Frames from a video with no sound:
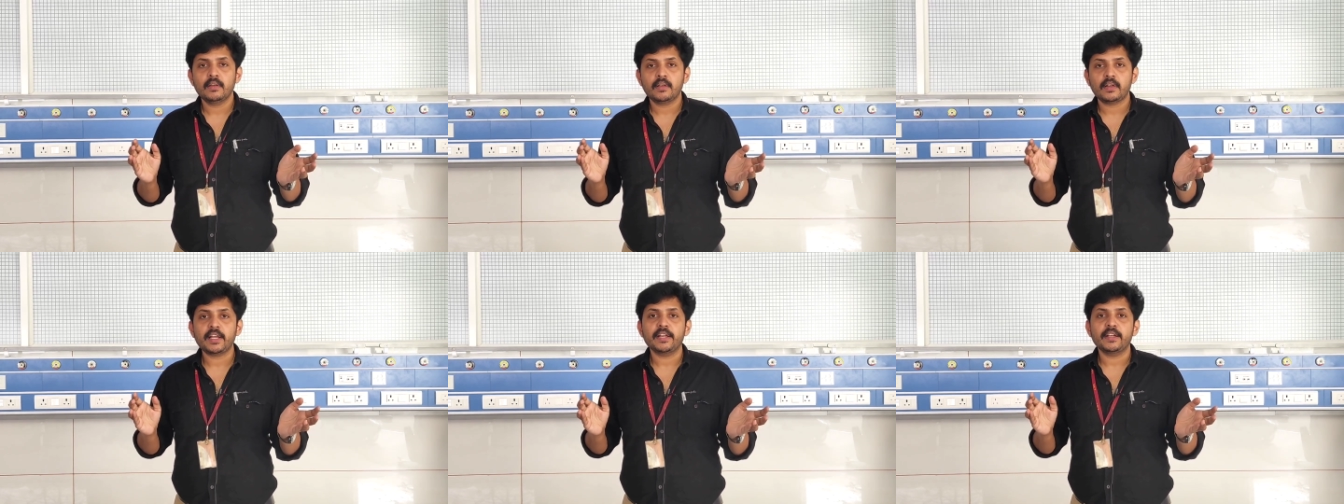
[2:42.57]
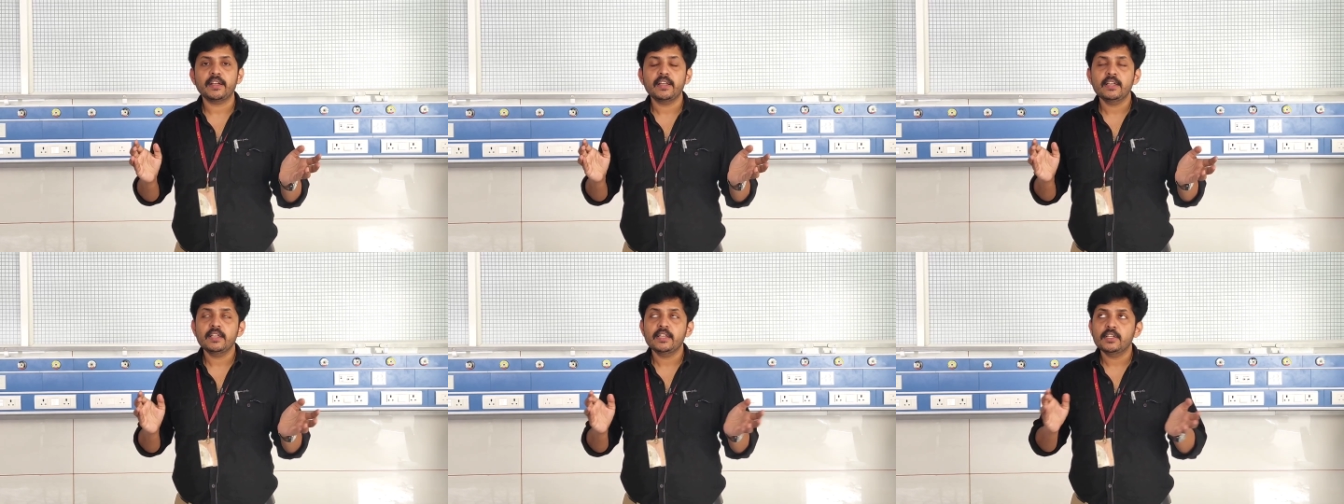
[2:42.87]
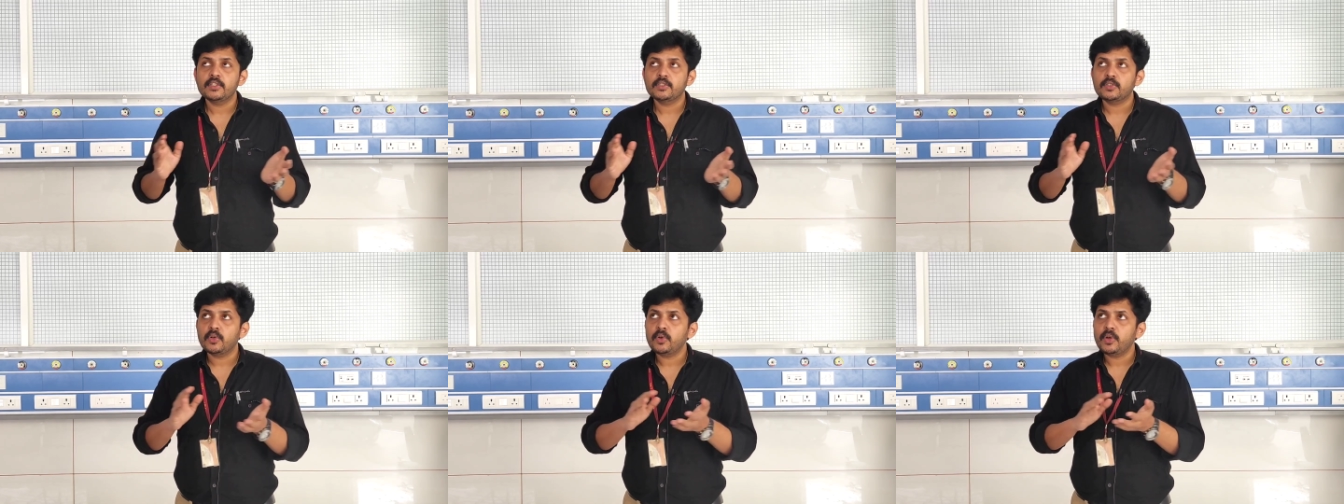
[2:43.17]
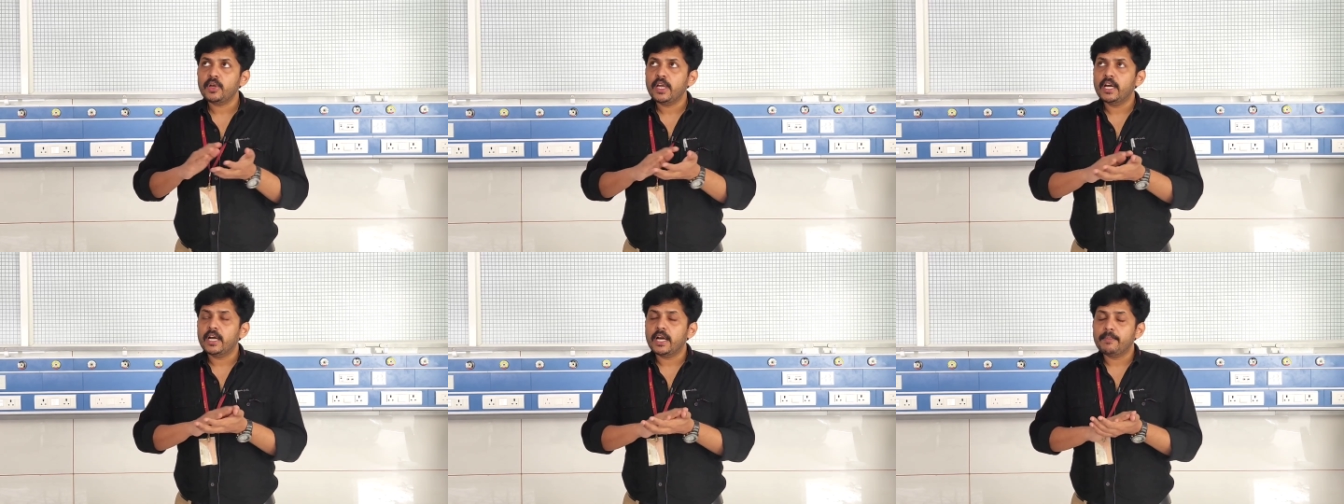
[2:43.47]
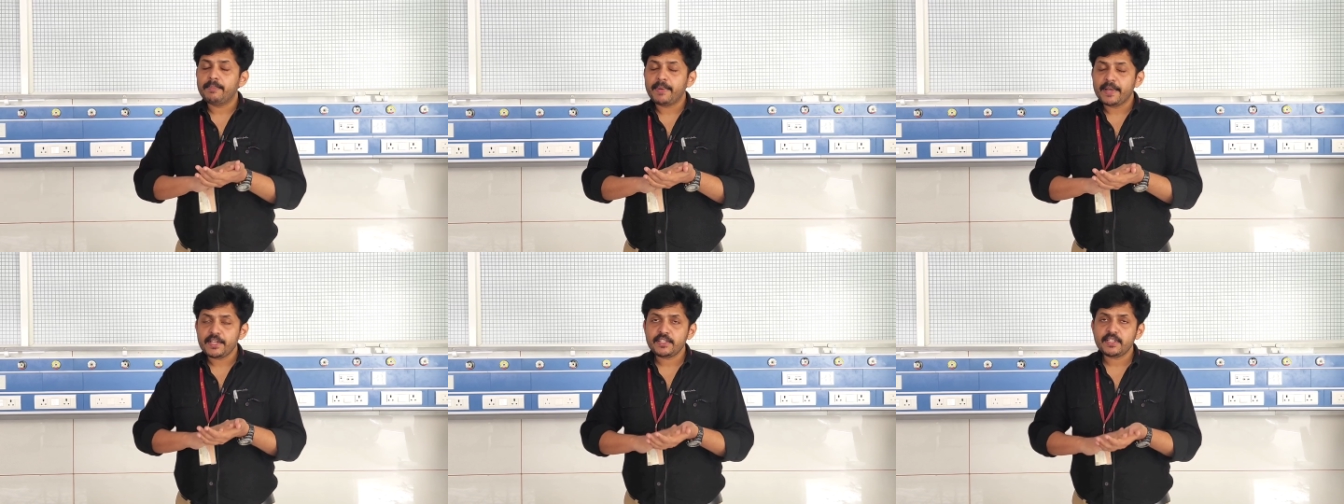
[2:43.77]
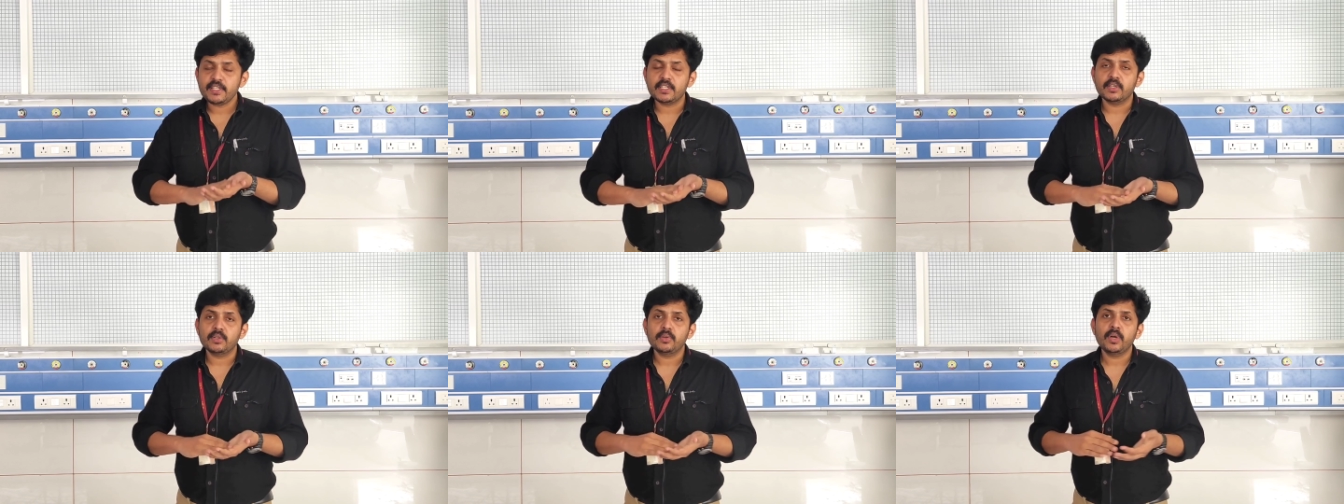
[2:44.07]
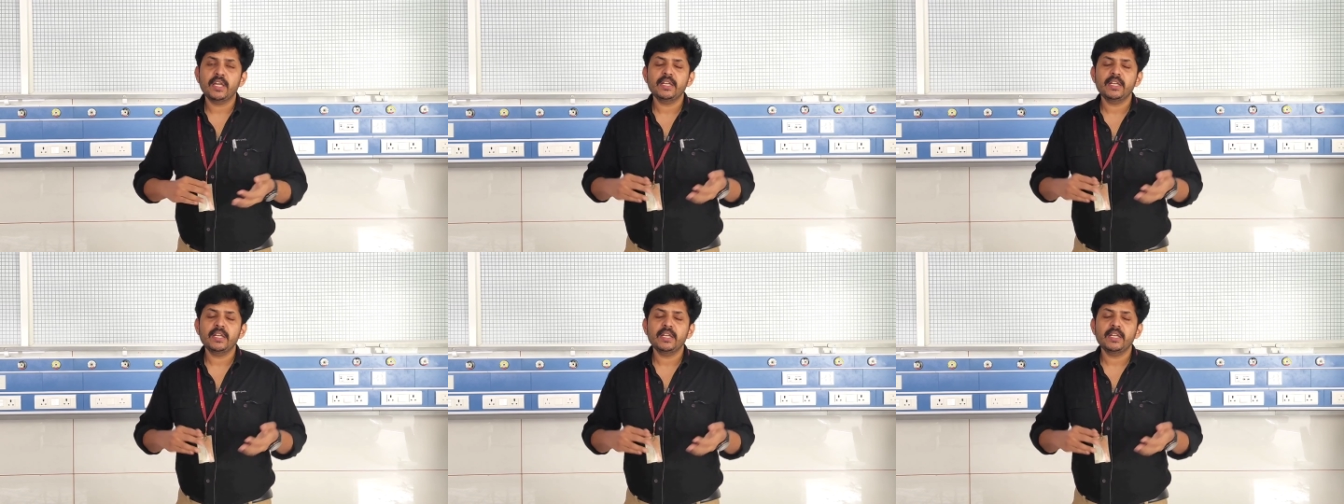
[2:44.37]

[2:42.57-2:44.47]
Right. So a patient,